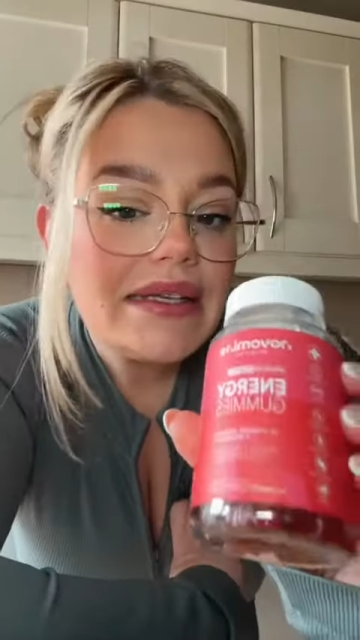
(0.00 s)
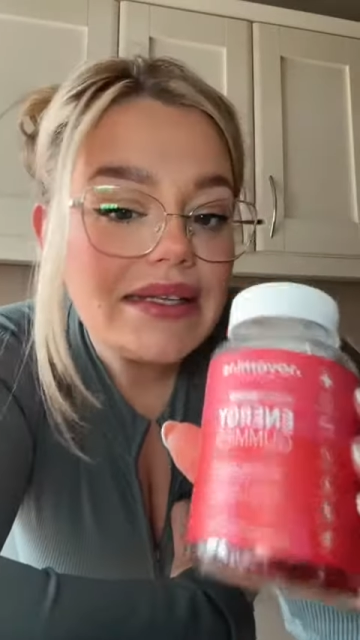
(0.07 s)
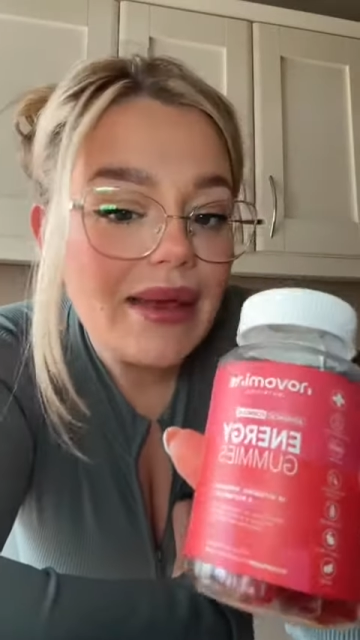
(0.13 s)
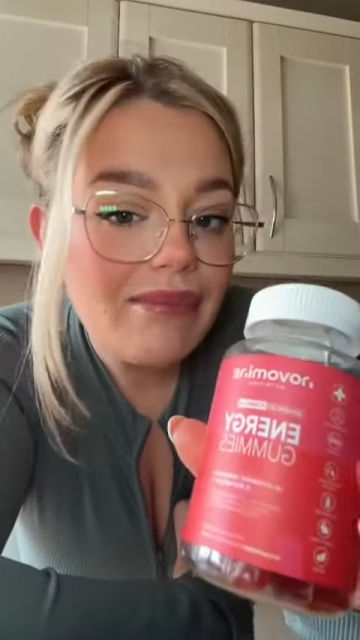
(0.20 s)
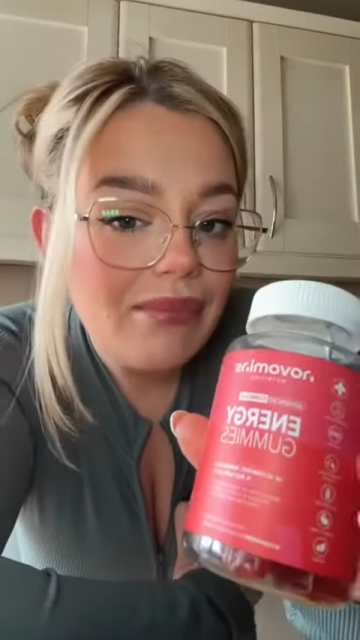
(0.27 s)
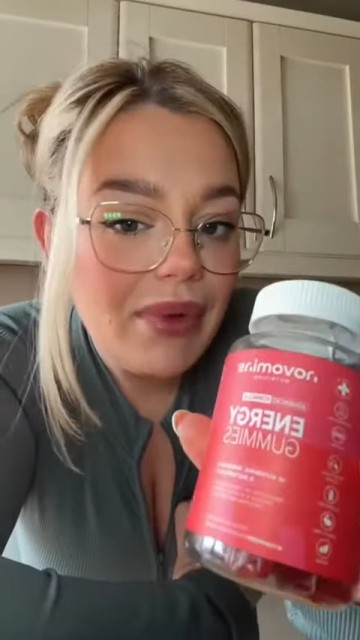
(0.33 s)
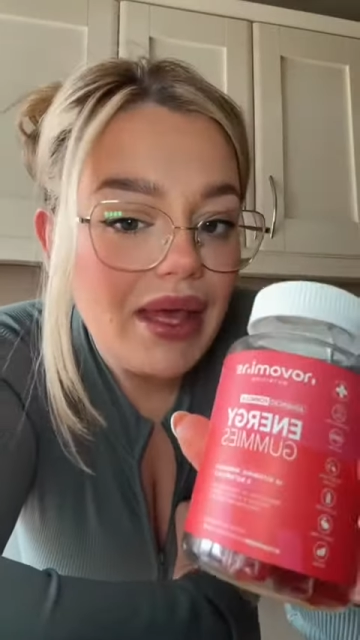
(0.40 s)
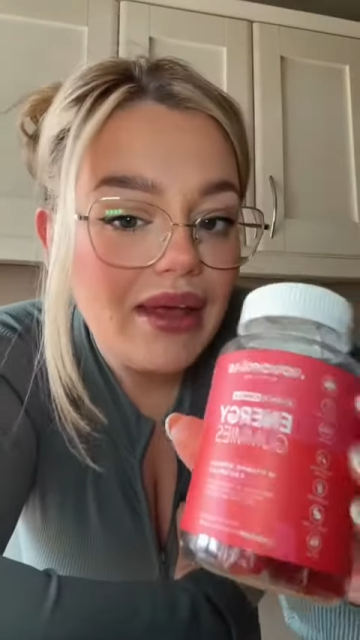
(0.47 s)

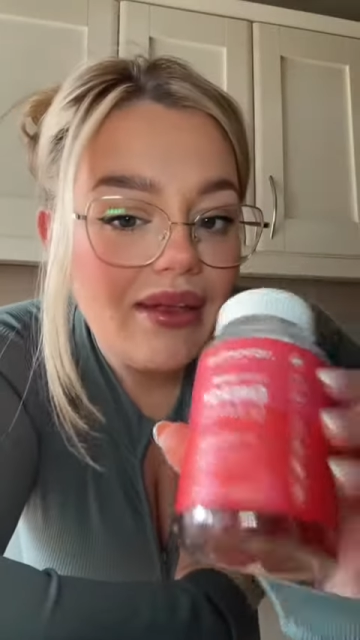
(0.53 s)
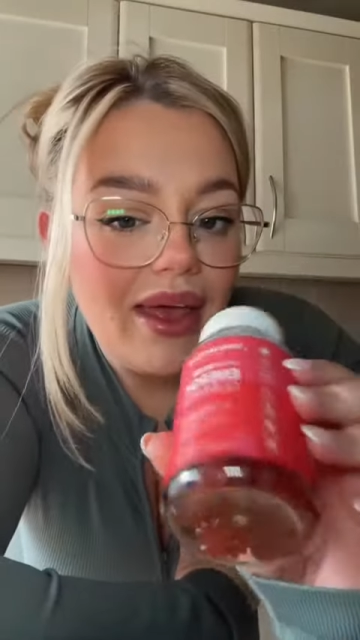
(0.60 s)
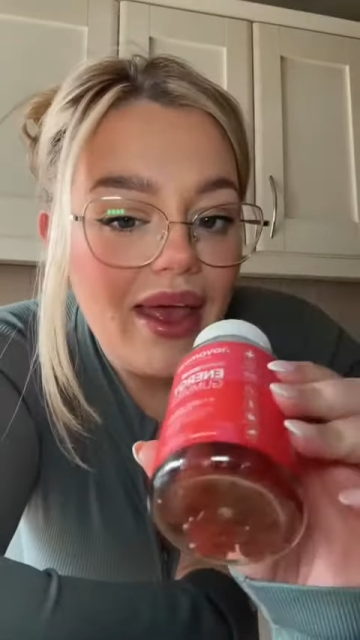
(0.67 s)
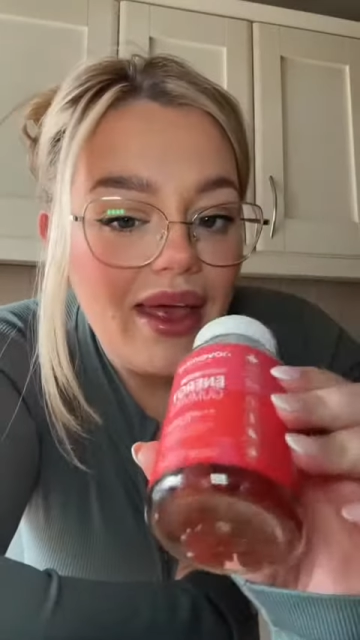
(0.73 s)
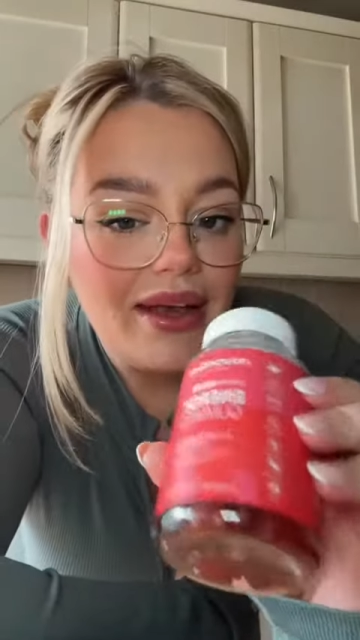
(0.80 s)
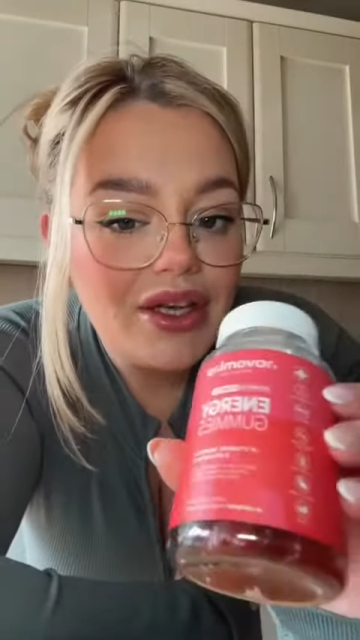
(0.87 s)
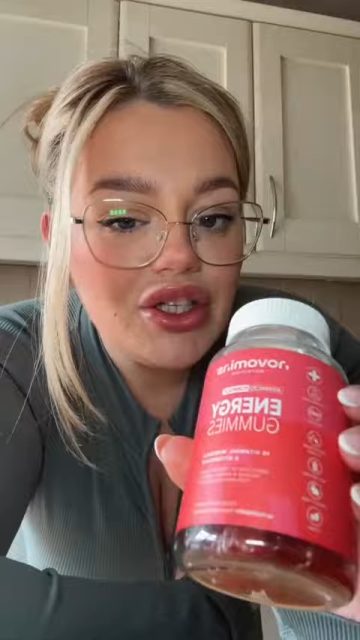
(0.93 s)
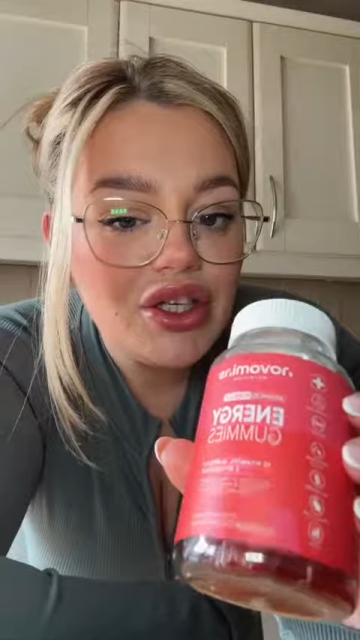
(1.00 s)
sent me their
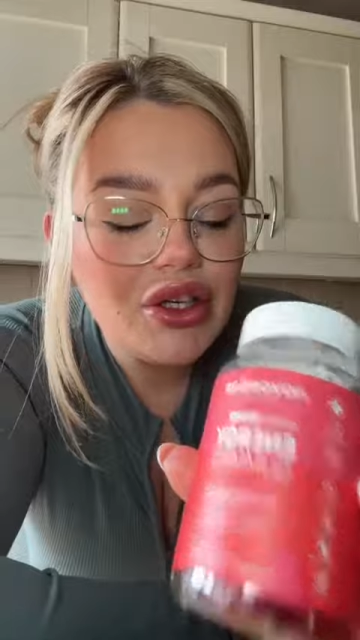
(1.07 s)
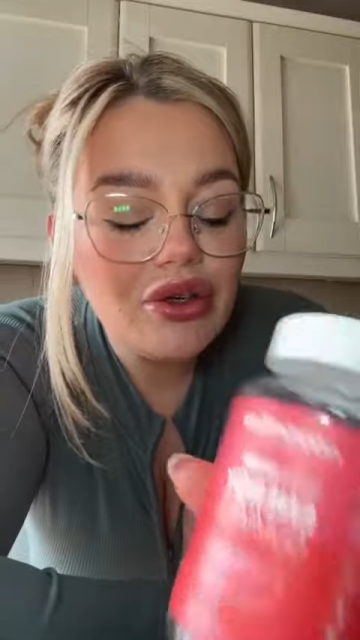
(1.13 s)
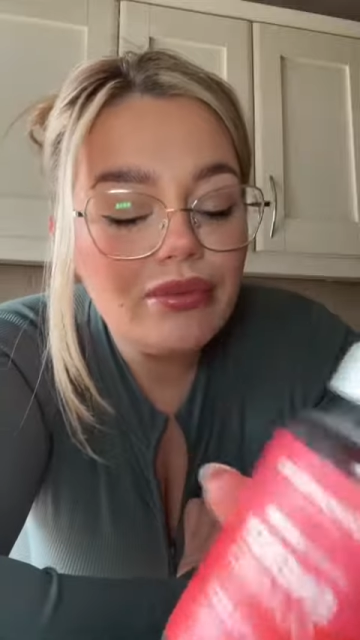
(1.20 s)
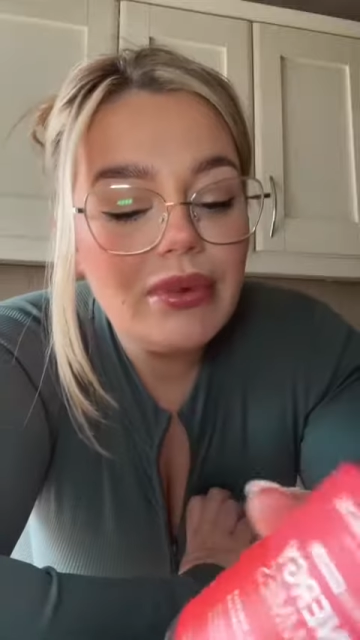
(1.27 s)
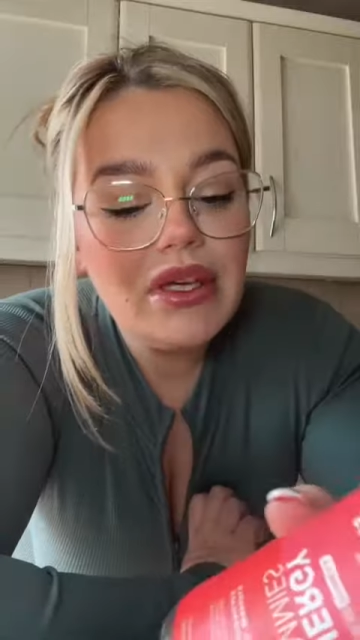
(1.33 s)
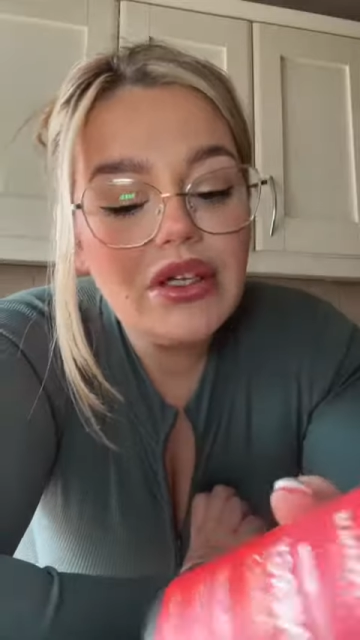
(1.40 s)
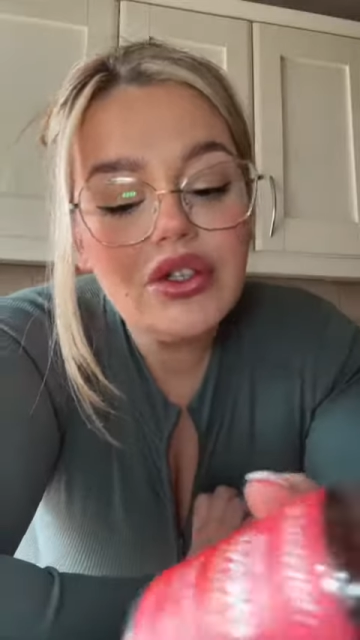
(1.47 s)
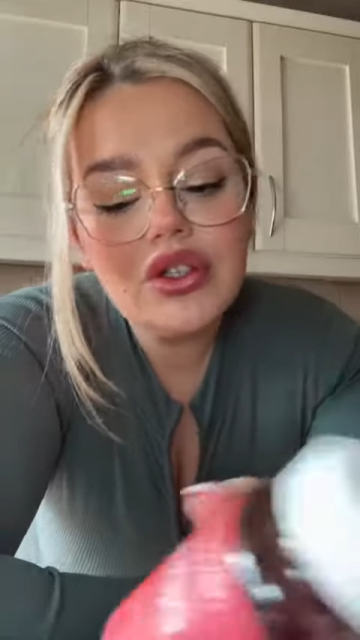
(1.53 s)
energy
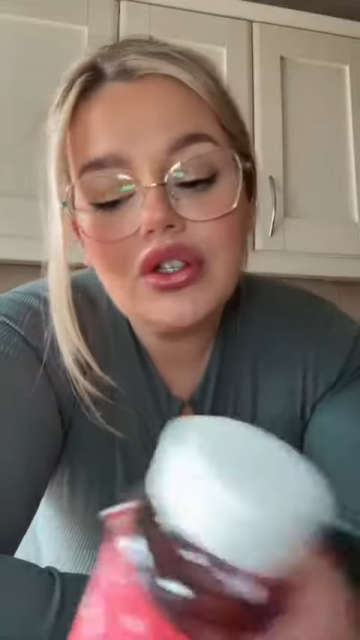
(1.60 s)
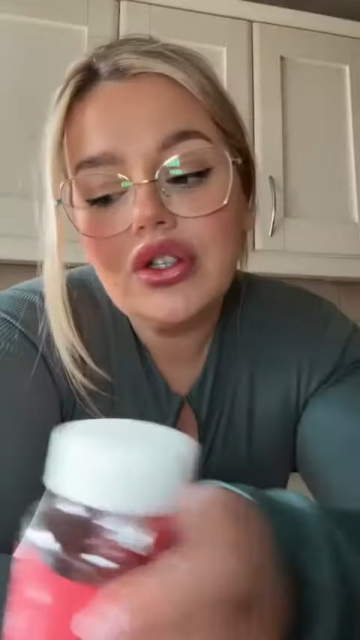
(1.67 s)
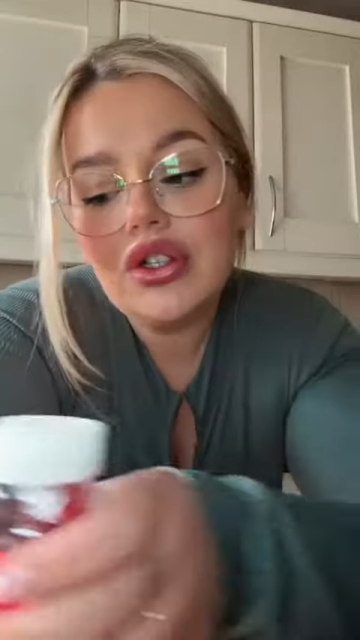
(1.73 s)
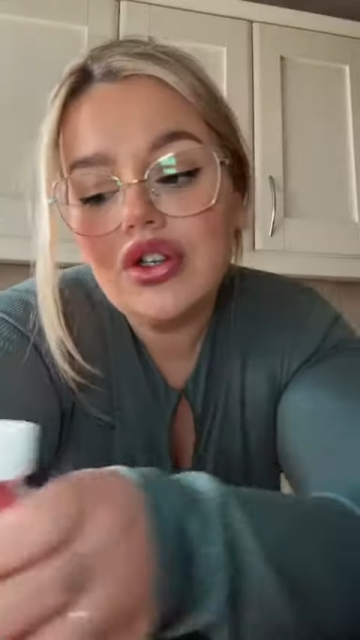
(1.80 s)
gummies just